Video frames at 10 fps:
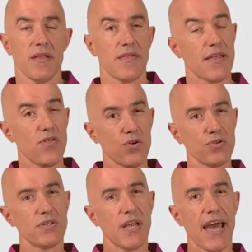then
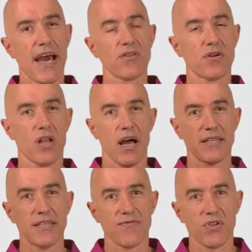those diagonal
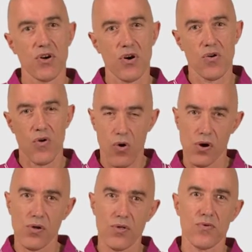lines have to go
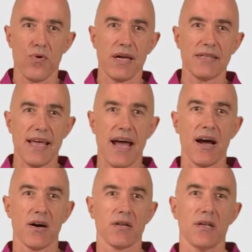all the way
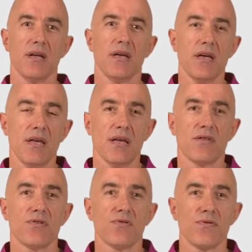down
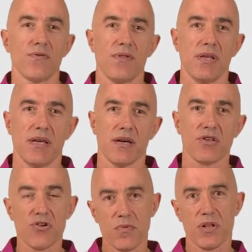into the
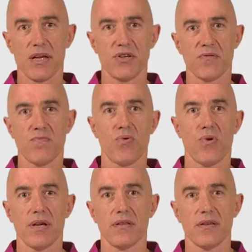accumulation
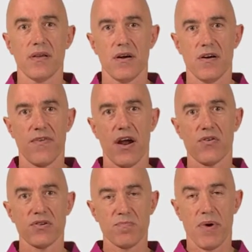point of
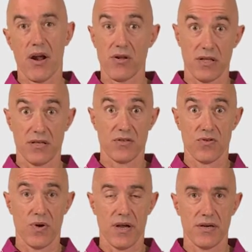our spiraling
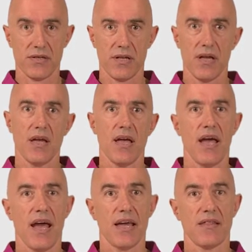squares.
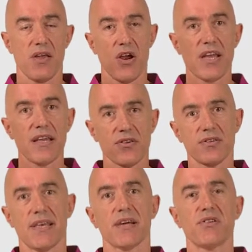And their
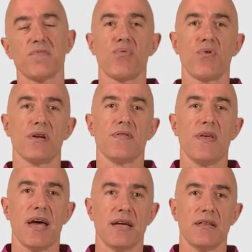intersection point
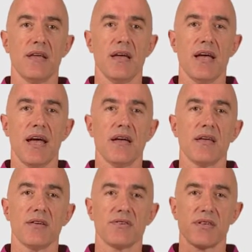then
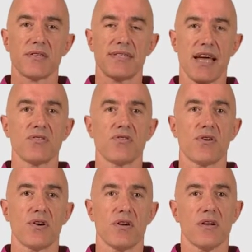is the
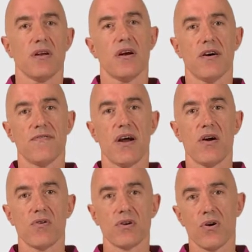center of
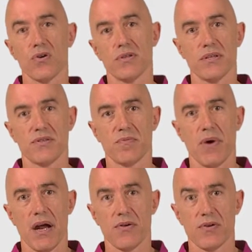our golden
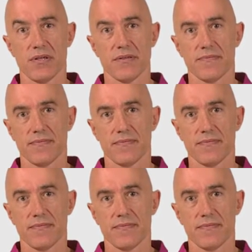spiral.